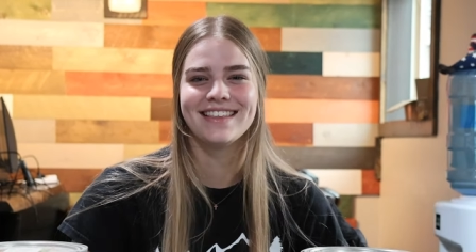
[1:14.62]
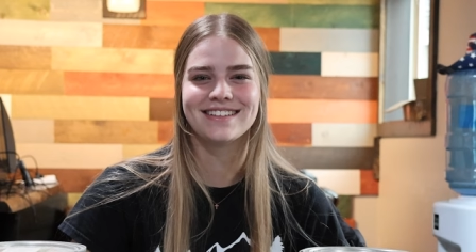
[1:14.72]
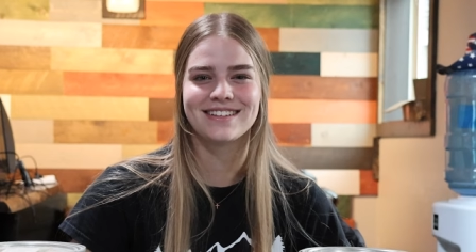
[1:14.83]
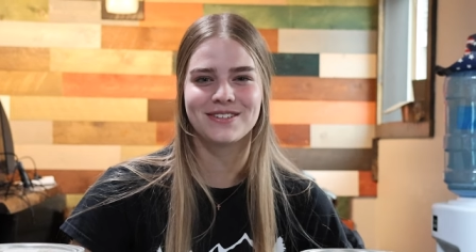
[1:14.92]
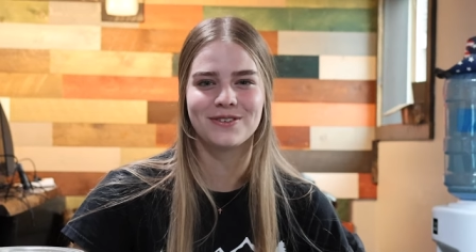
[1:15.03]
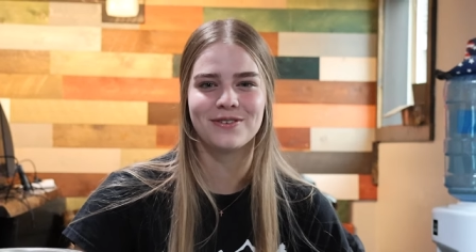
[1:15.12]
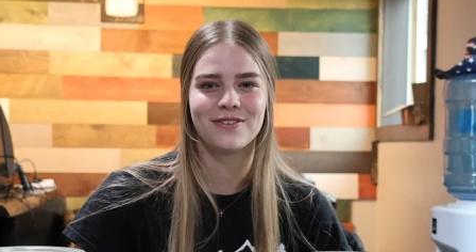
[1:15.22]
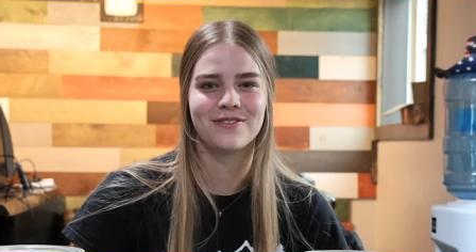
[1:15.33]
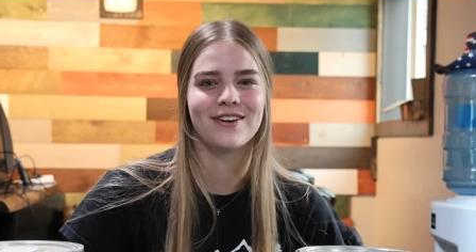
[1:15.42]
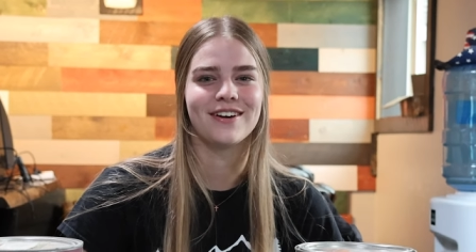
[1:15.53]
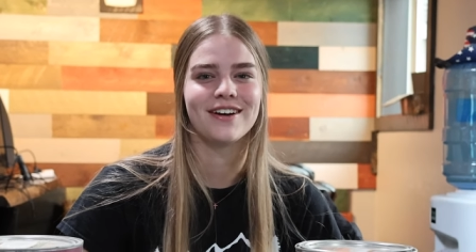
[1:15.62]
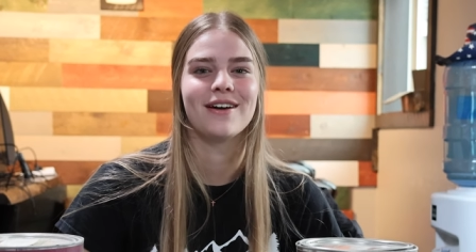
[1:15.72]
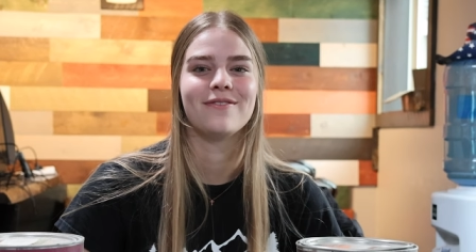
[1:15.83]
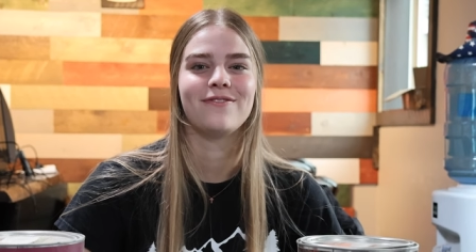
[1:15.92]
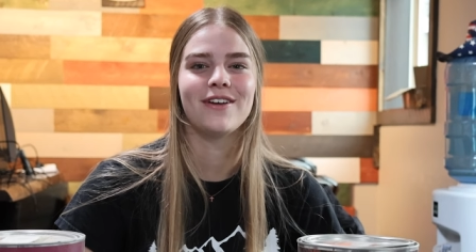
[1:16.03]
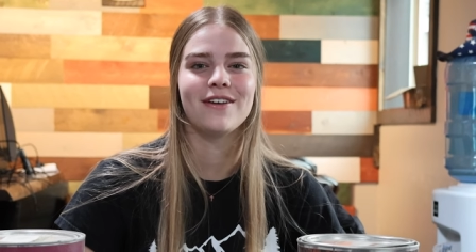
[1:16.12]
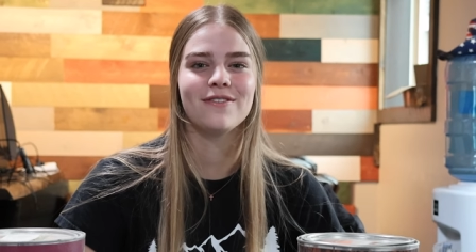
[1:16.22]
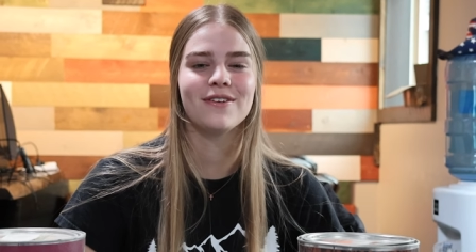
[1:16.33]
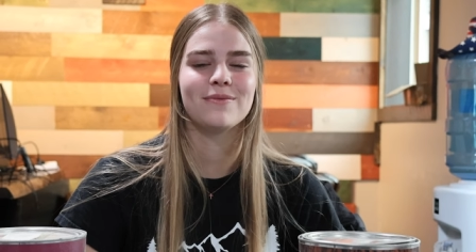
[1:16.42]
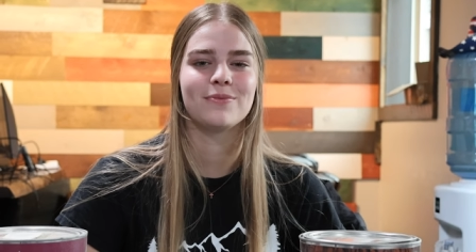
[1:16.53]
These are two of our
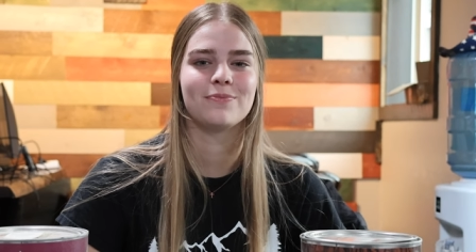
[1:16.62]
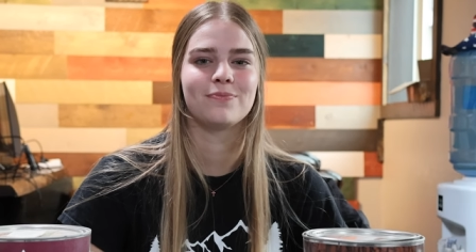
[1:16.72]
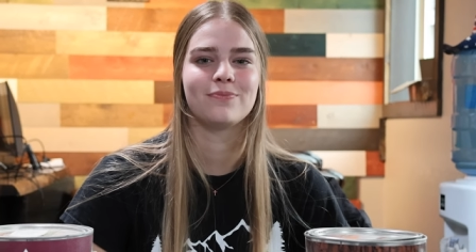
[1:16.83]
favorite